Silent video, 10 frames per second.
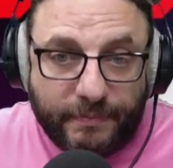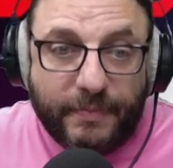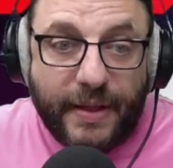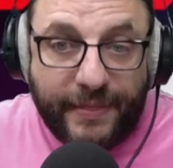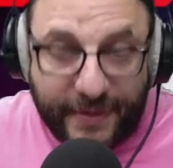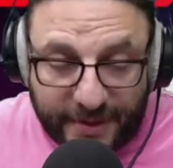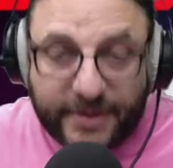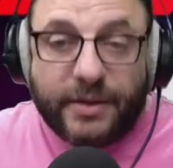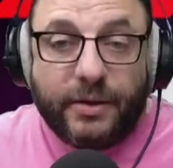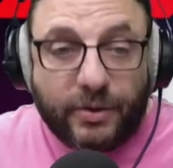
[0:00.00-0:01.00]

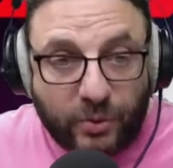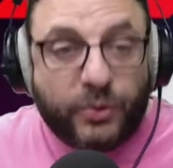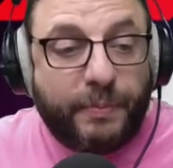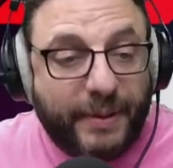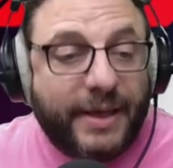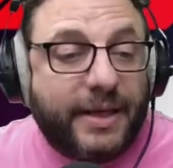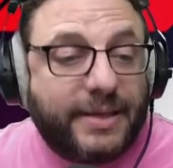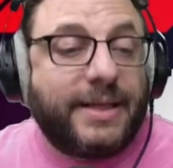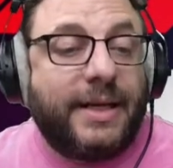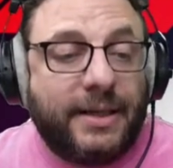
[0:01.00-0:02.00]
this could be a
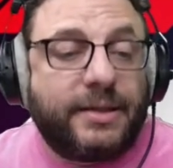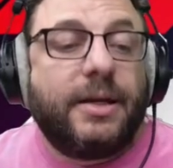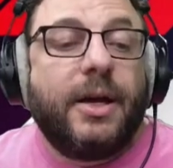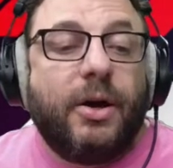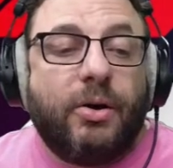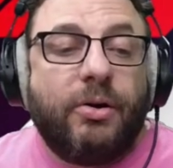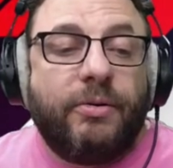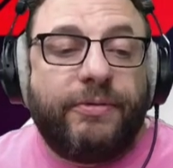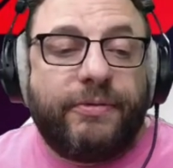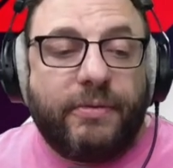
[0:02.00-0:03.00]
result
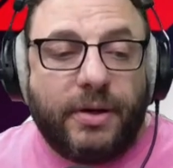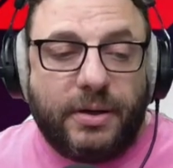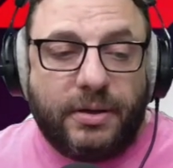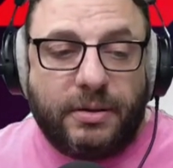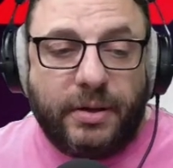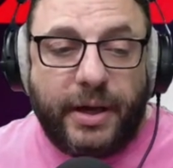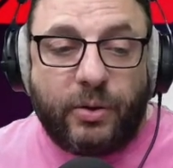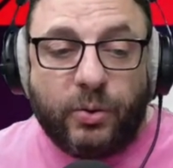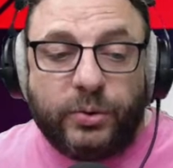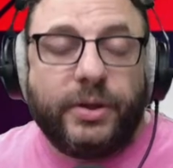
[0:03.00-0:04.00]
of a
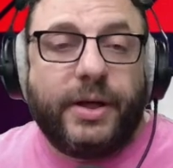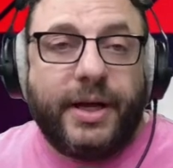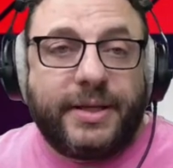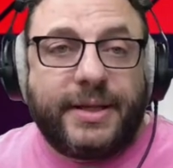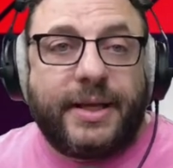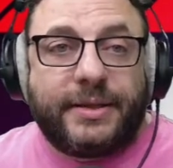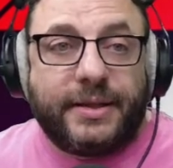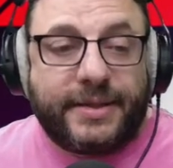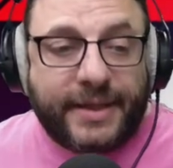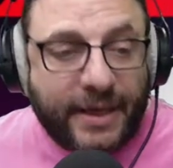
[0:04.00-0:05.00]
good race
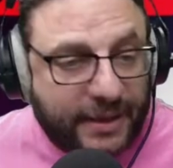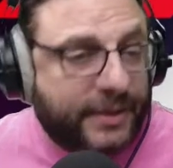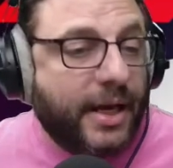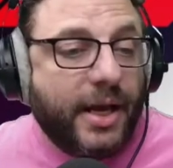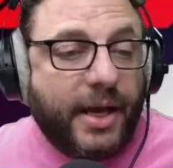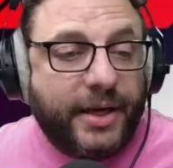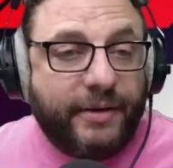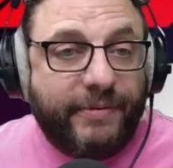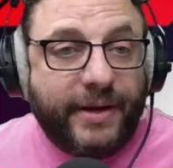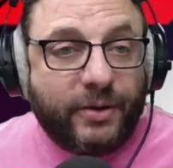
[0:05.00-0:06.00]
start and a
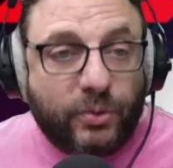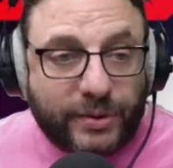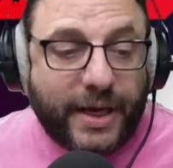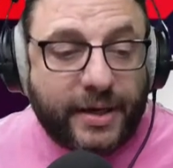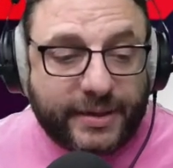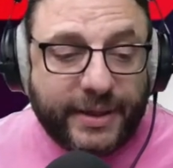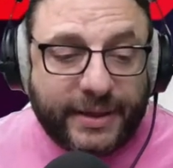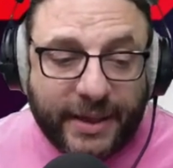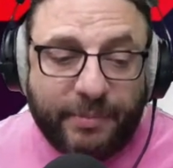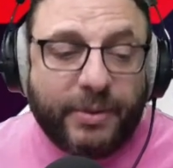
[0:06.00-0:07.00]
very good car
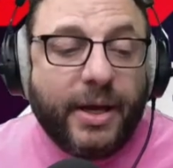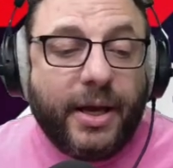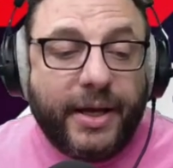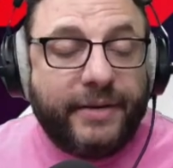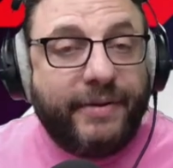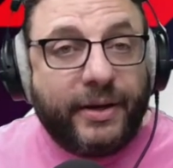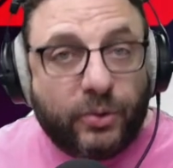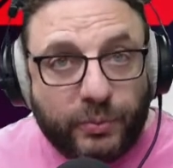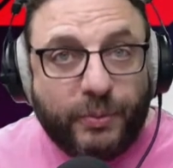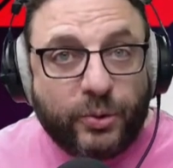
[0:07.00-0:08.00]
setup and a very
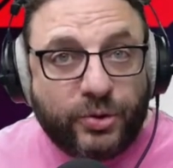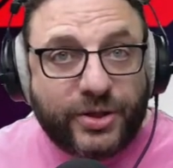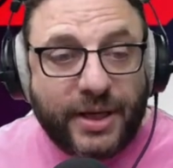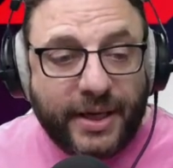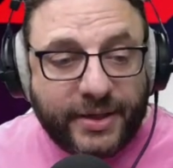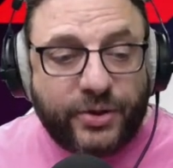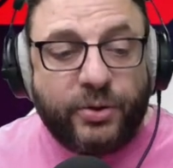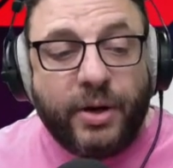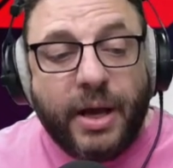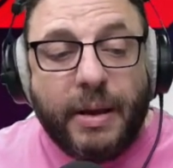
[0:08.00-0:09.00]
good boost
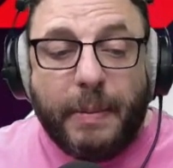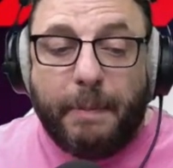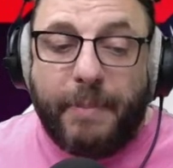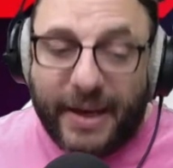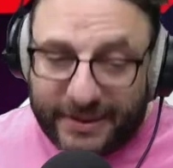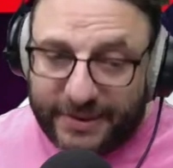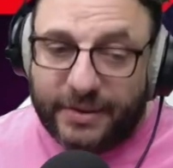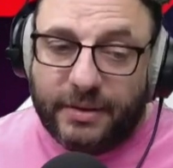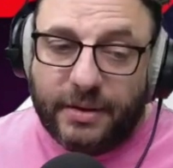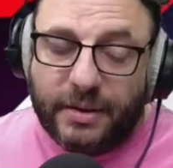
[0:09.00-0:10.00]
selection. But
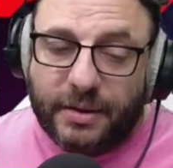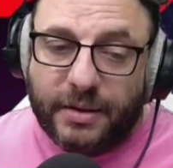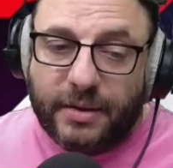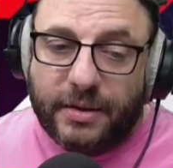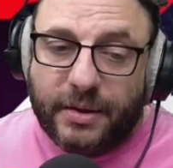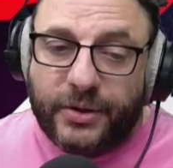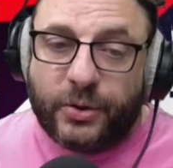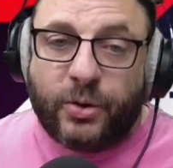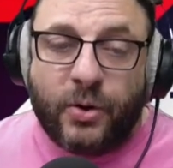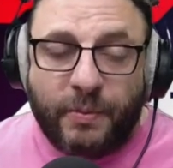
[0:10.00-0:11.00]

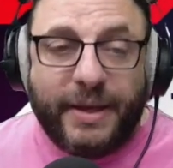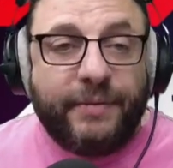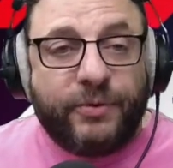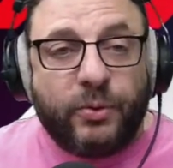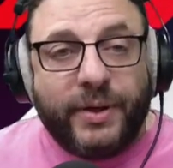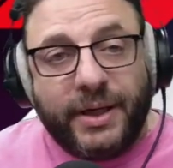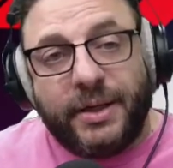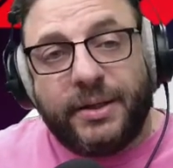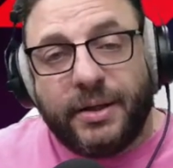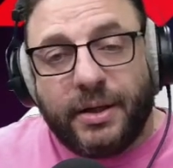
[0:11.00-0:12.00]

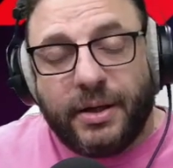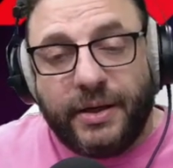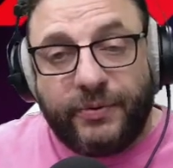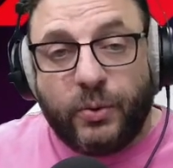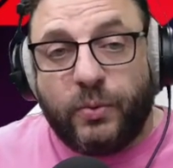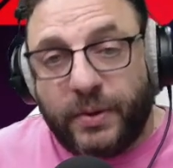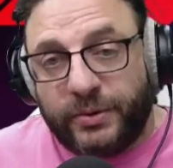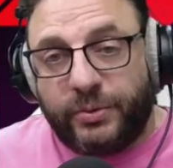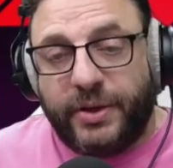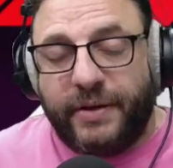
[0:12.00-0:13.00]
if you want
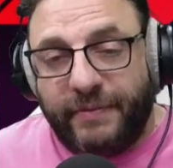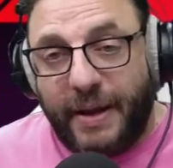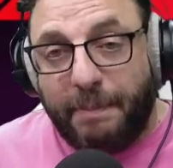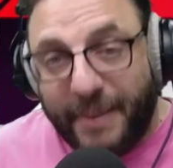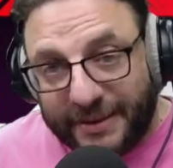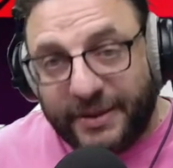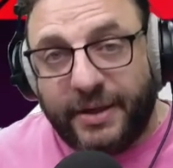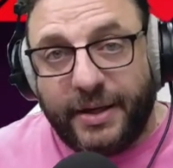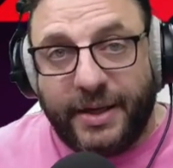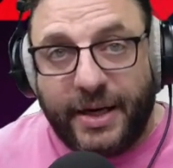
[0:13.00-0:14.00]
to have a better
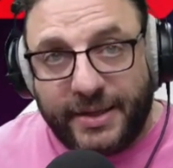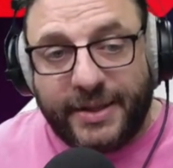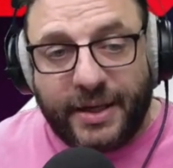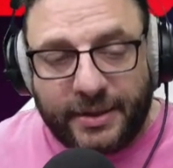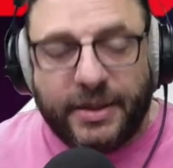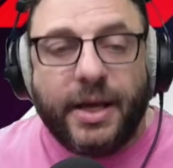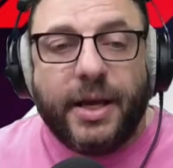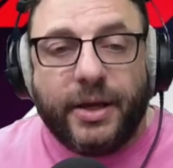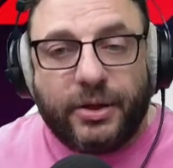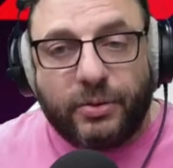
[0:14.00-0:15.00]
race start,
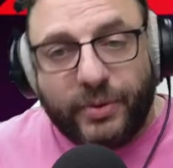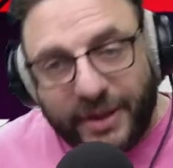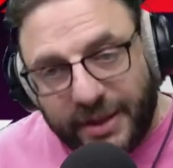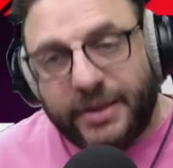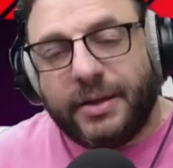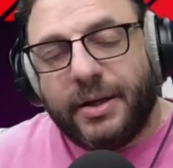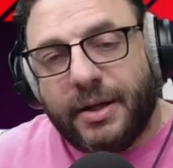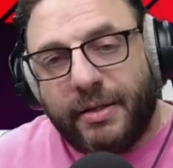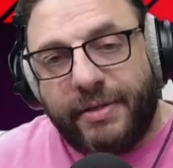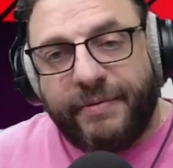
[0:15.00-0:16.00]
you need
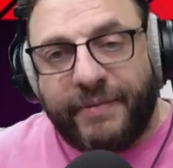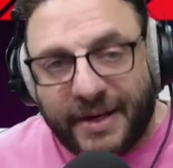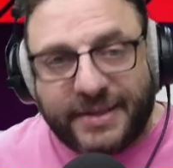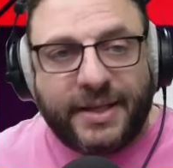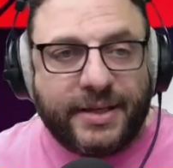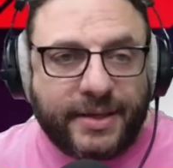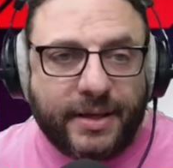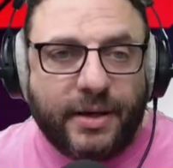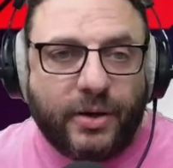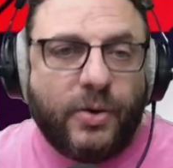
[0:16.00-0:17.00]
the fastest
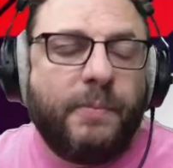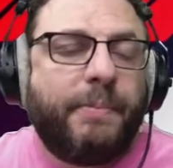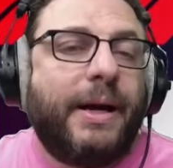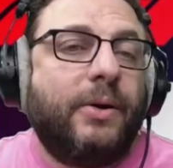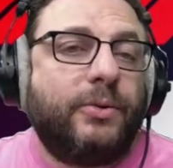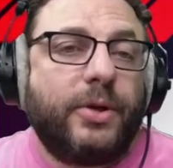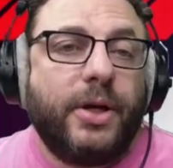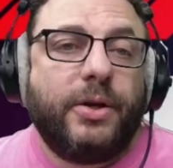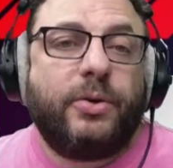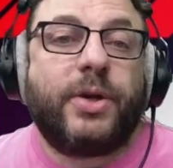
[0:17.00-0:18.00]
compound
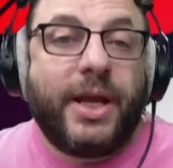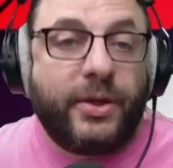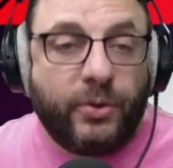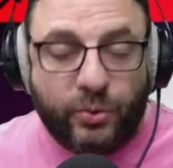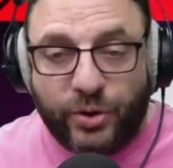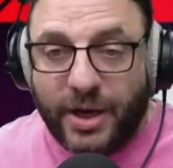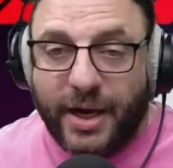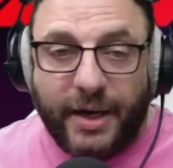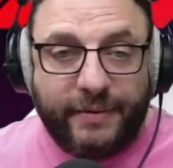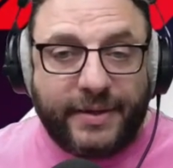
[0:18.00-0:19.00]
you can use
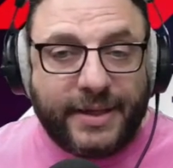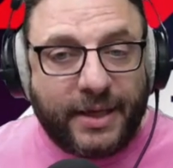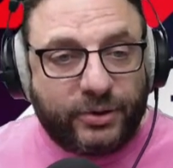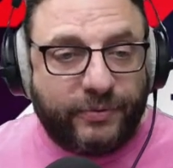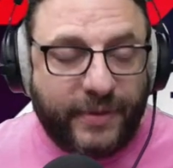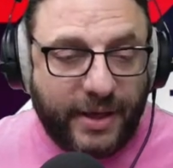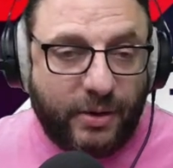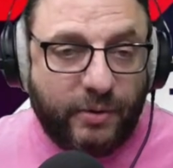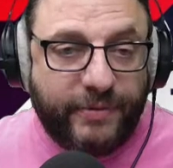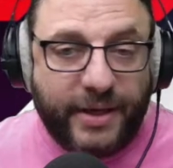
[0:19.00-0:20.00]
at the start of
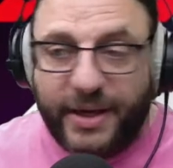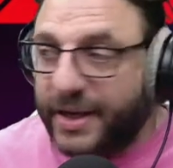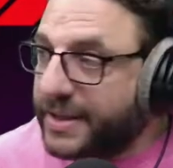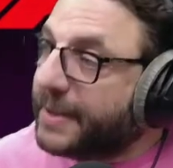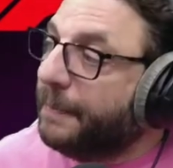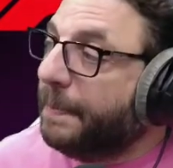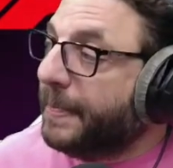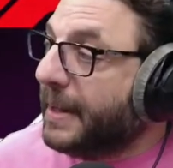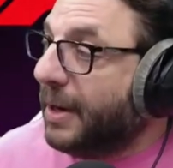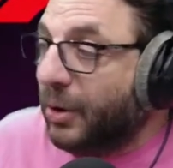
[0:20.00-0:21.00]
the race.
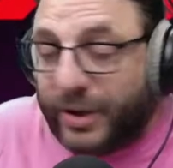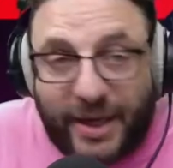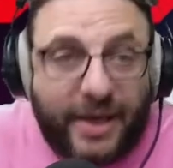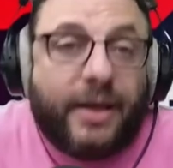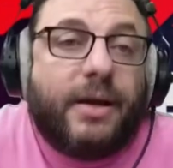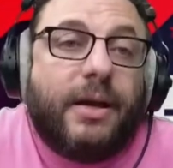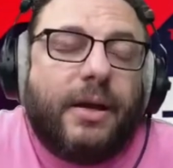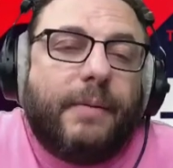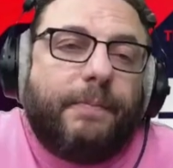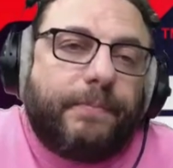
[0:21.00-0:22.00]
Okay,
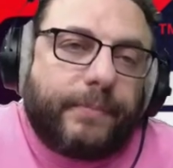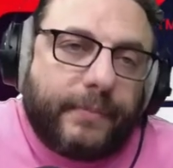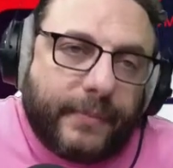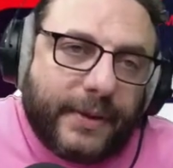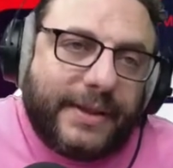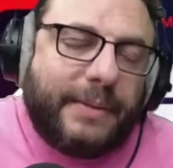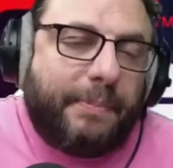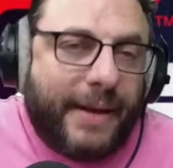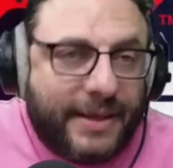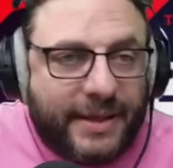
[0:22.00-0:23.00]

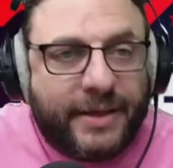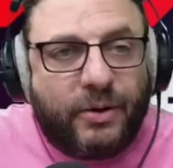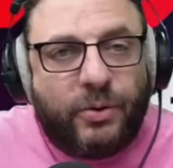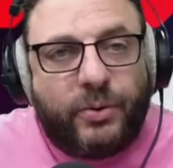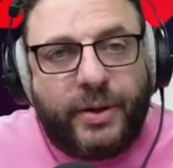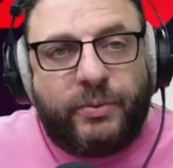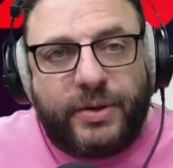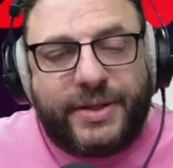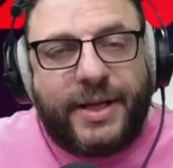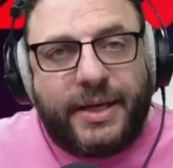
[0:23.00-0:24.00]
depending on when we
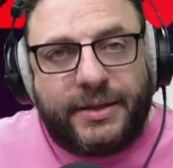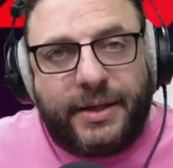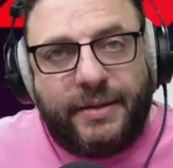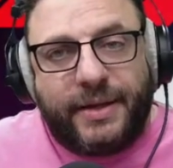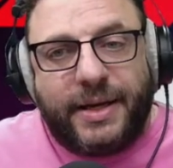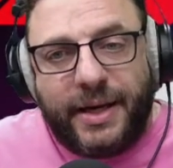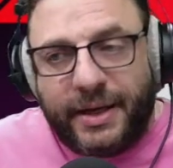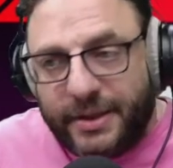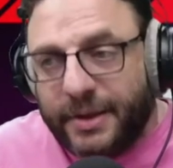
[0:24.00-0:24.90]
start in the grid,